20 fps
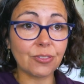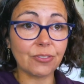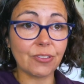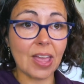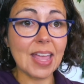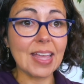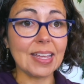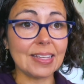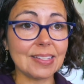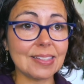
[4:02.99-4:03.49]

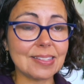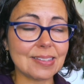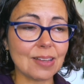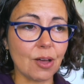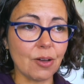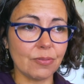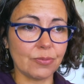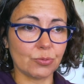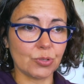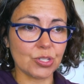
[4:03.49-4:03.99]
phase
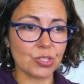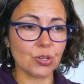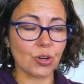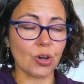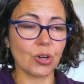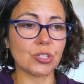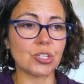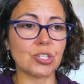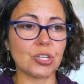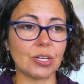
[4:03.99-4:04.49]
of
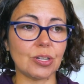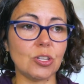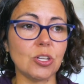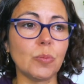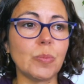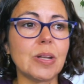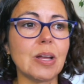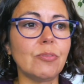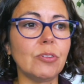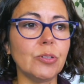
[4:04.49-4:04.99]
research in
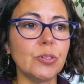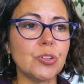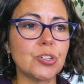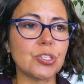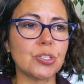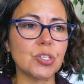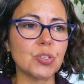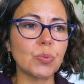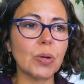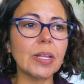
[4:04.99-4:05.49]
human
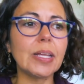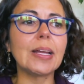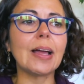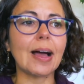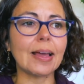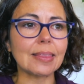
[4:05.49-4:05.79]
evolution is really,